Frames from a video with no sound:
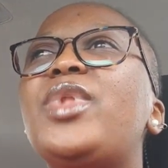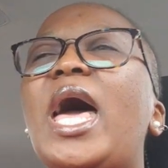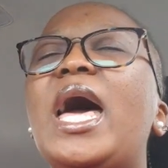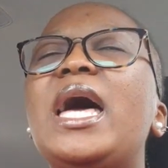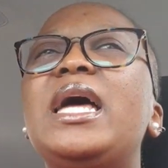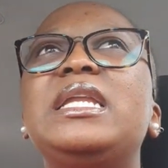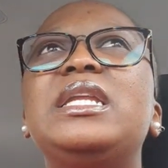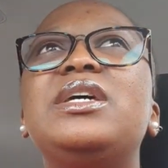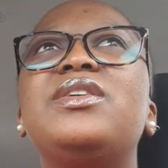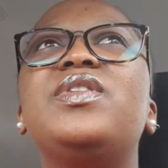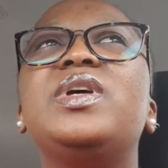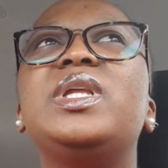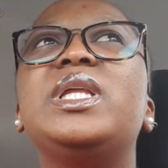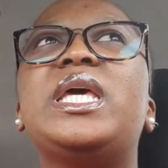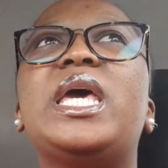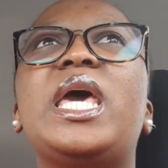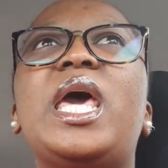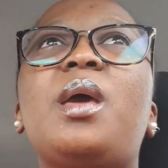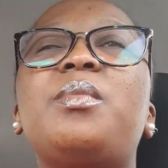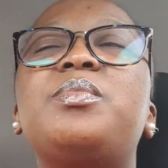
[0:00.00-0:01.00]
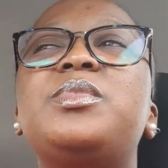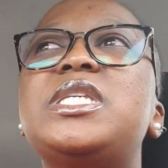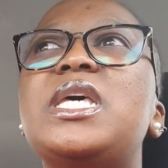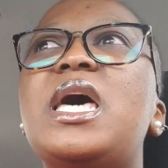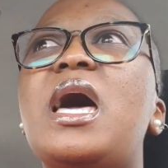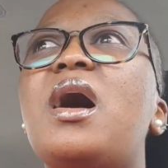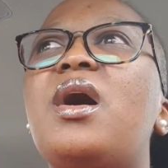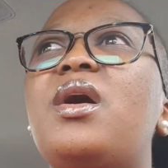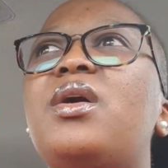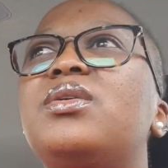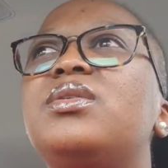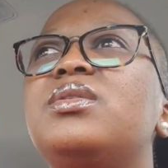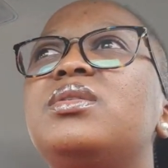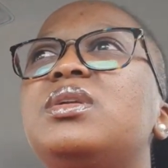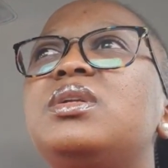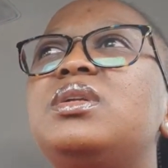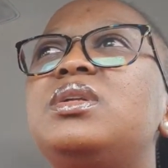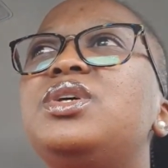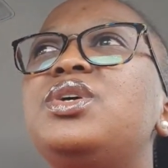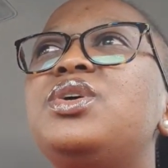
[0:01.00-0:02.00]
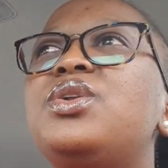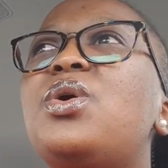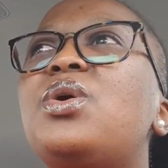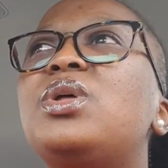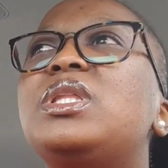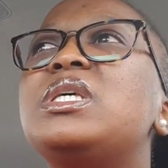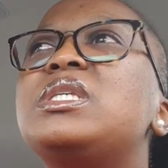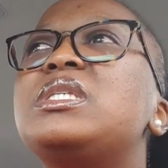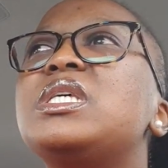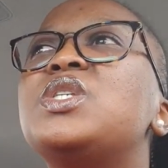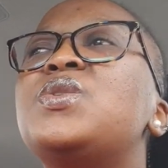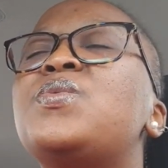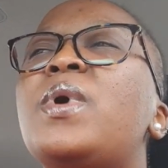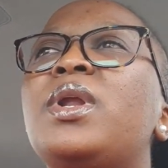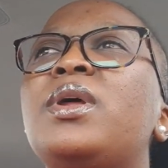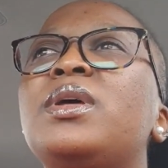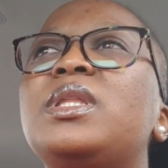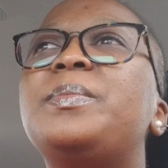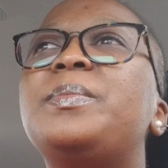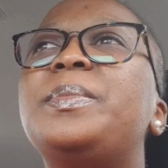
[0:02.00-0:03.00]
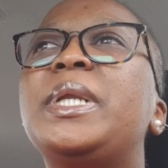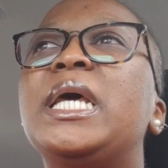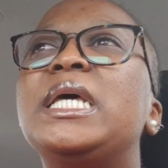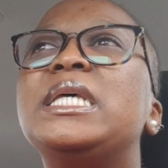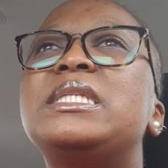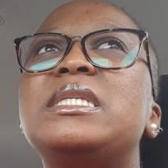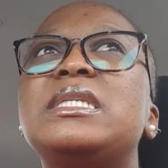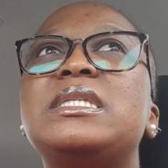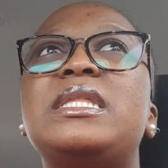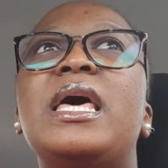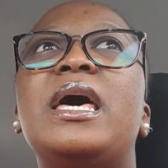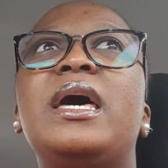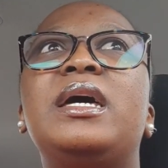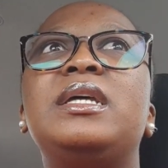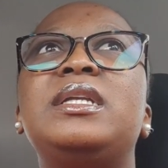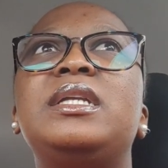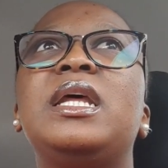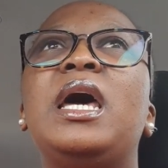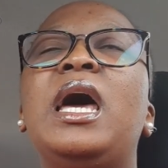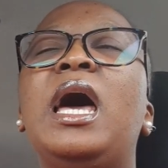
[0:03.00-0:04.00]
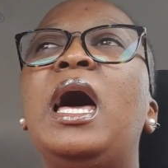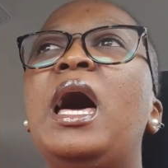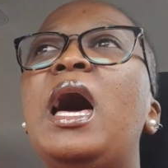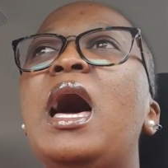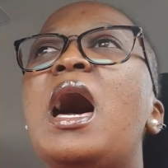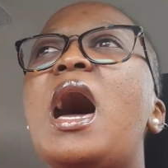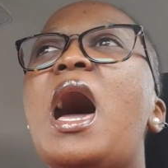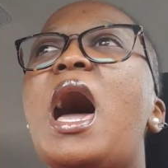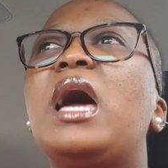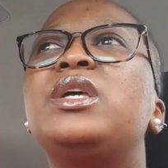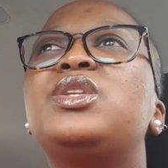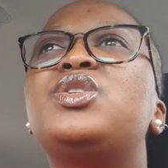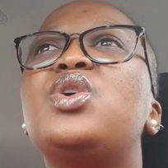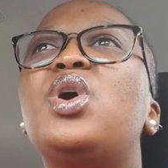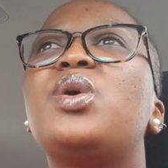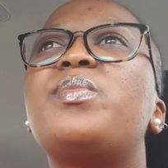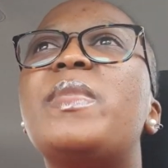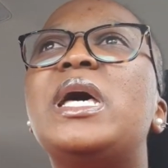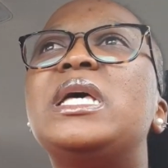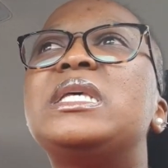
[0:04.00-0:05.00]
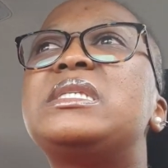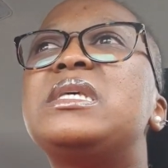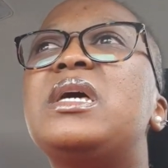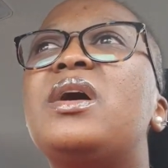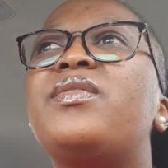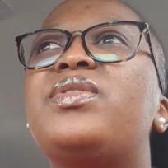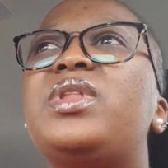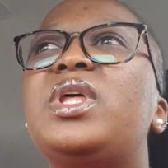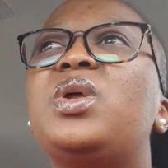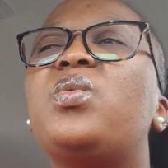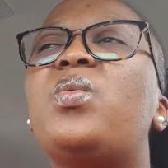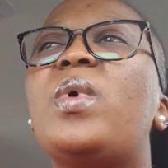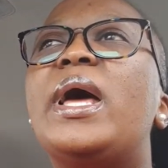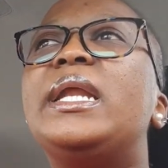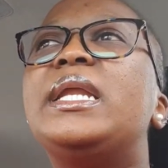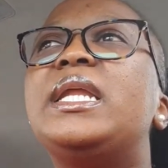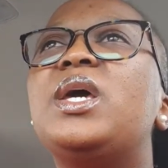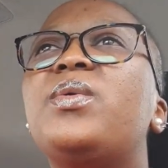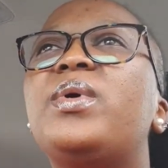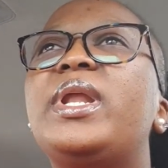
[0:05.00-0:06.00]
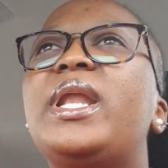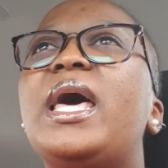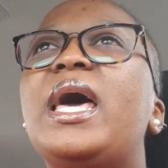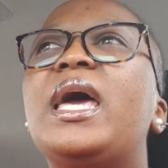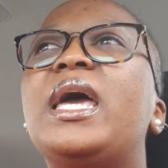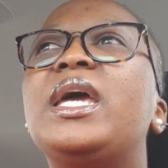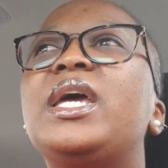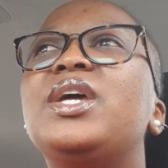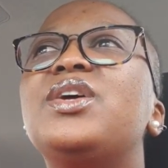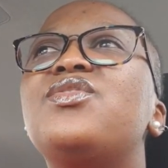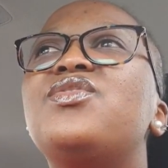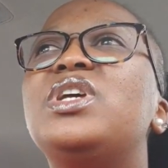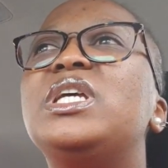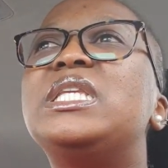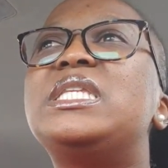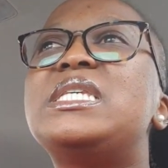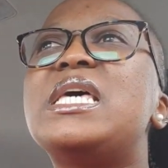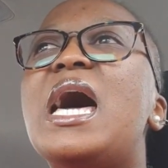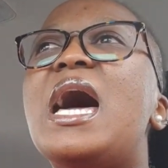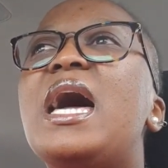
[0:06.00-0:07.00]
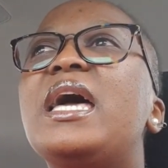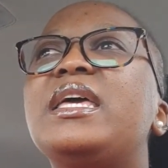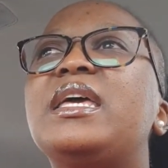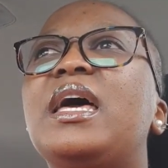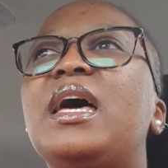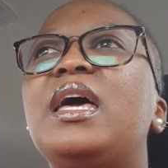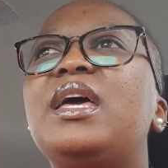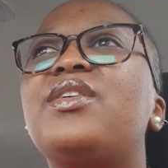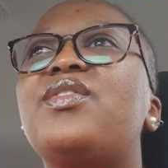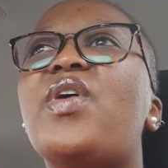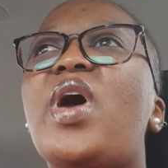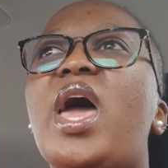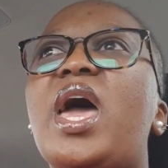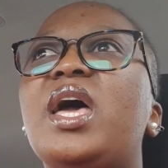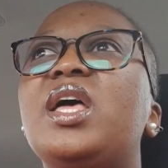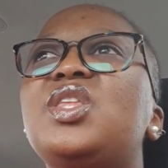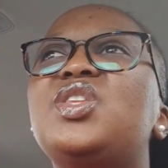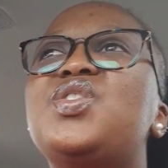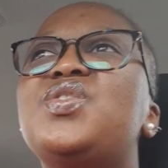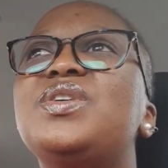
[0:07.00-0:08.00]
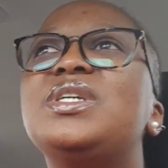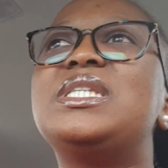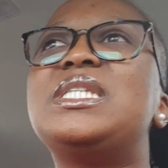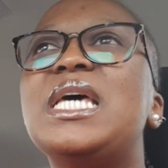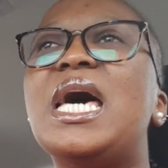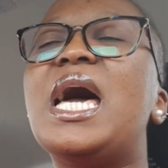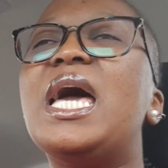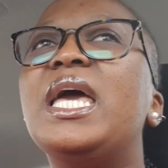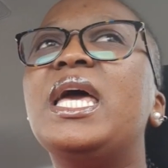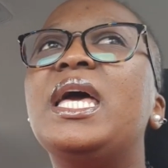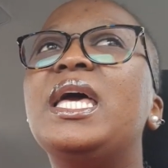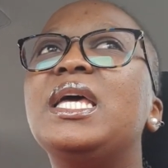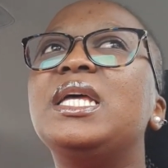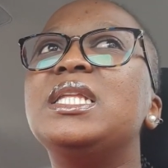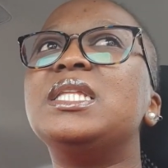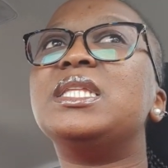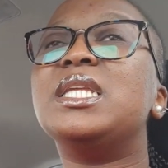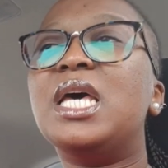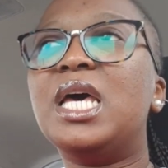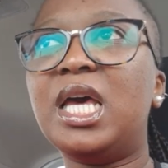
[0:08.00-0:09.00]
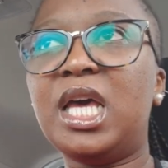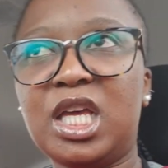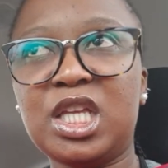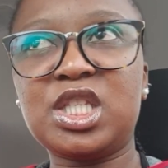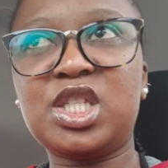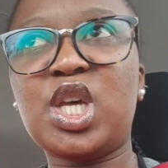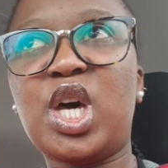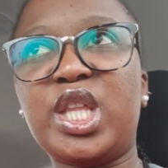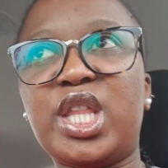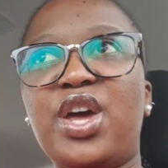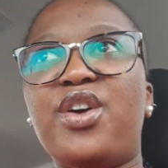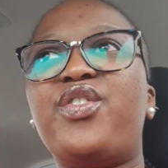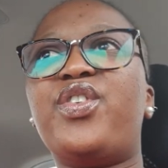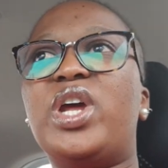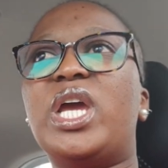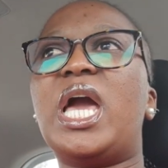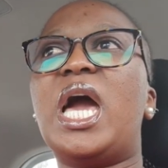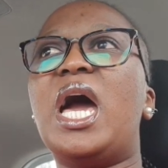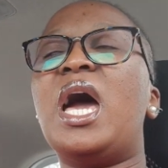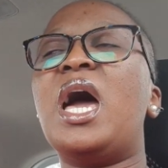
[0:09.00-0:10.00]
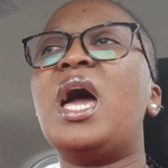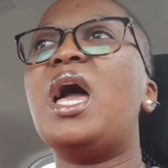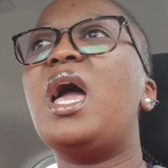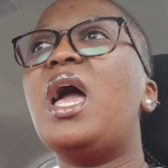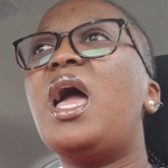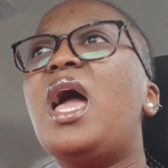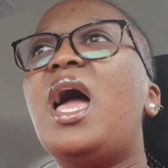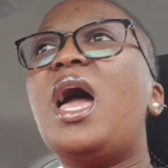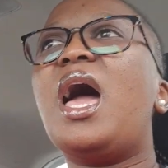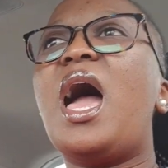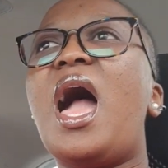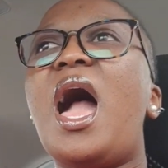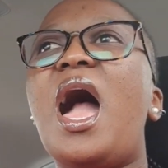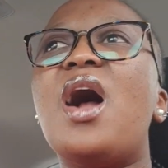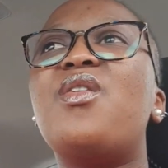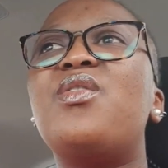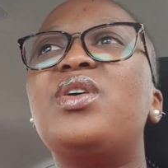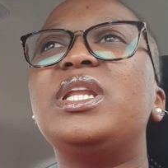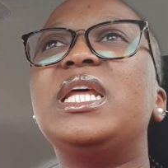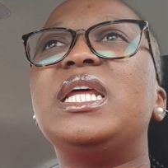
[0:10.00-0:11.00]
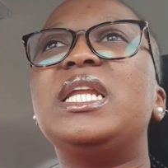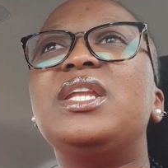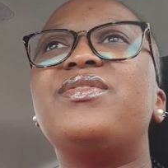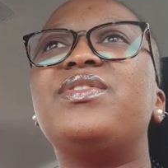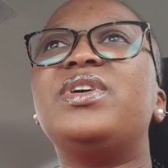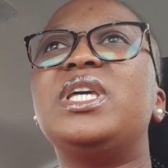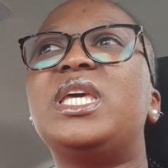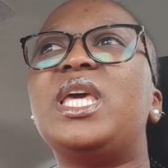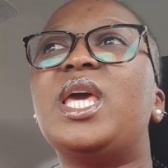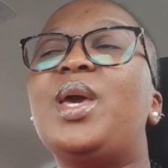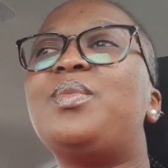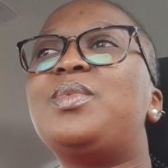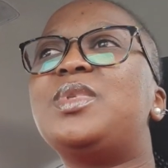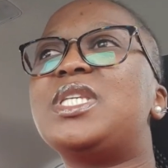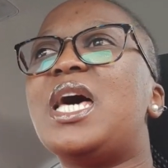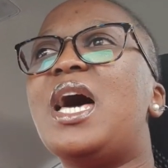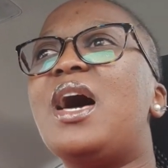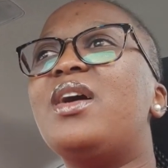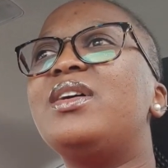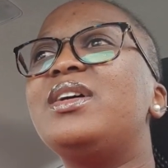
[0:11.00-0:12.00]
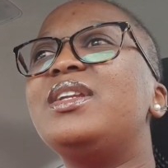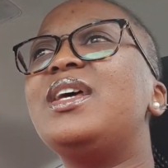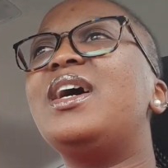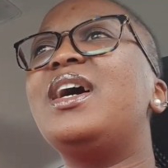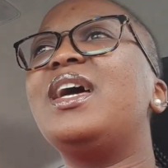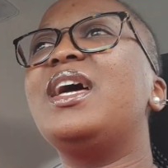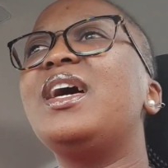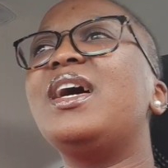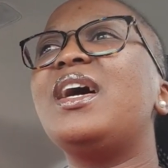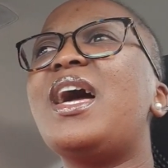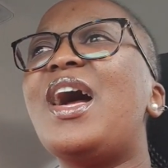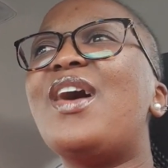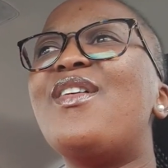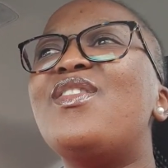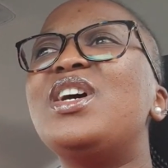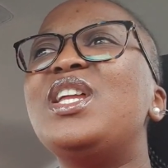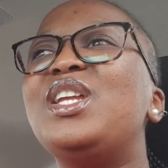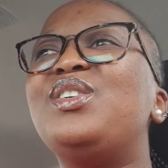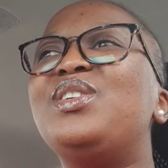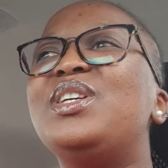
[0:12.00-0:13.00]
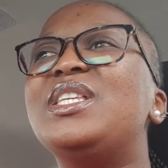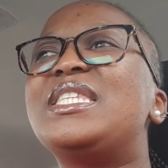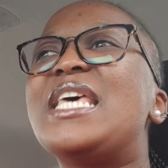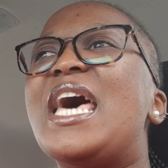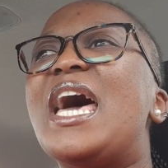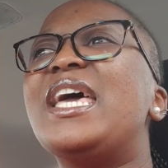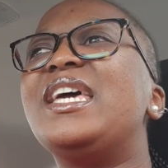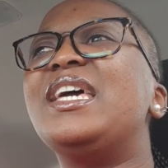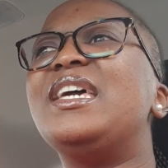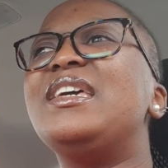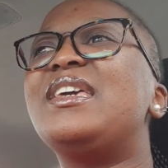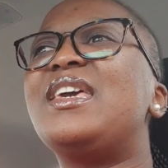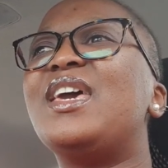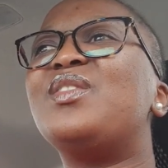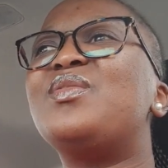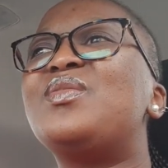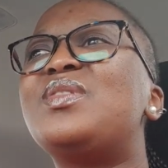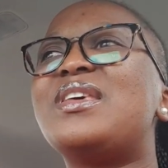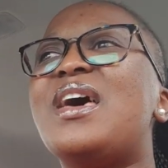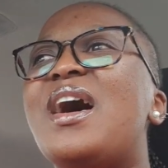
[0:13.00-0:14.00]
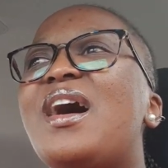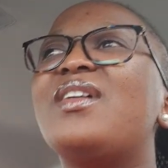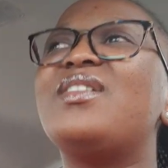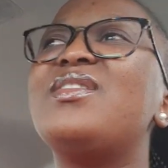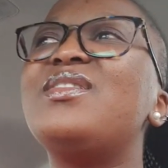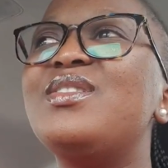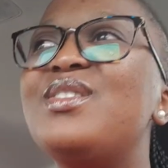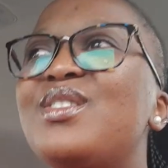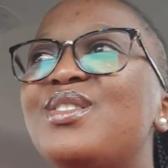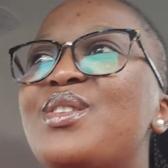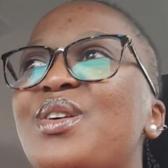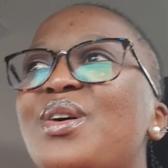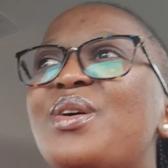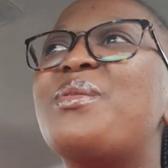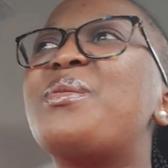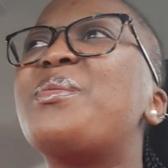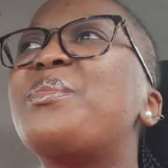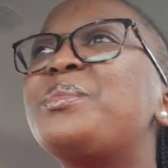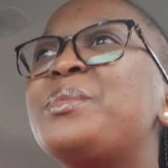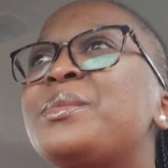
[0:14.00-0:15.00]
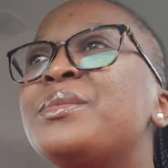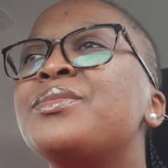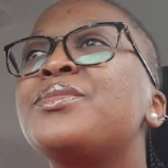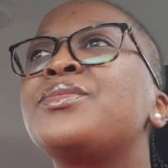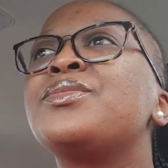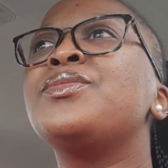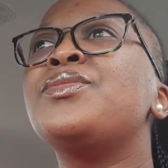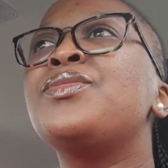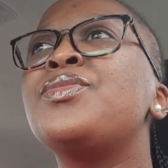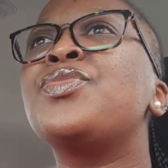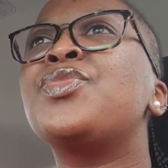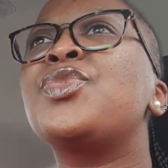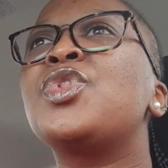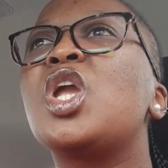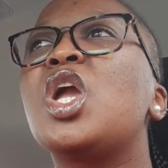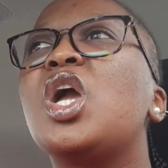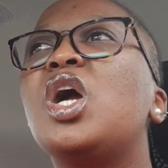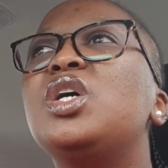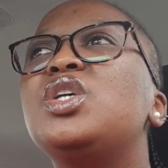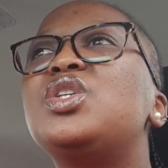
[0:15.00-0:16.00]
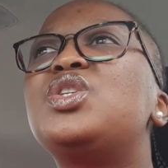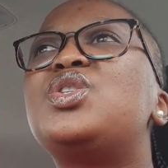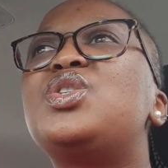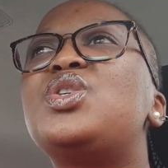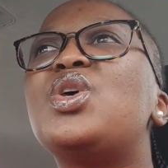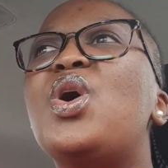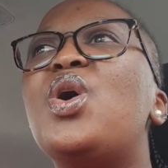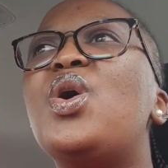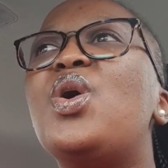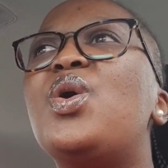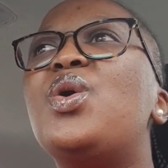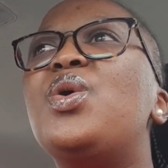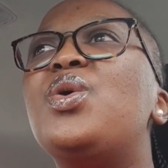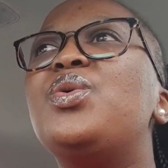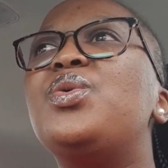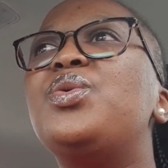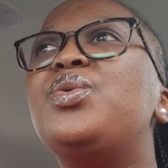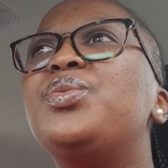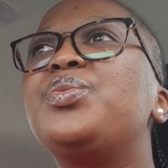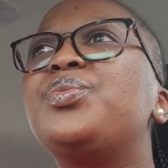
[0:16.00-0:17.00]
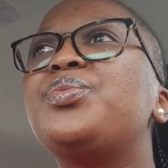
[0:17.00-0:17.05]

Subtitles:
I live in Cape Town. You know, this is one places that I told myself that one day when I retire, if I had to retire in South Africa, I want to live in Cape Town. I want to retire in Cape Town, you know. So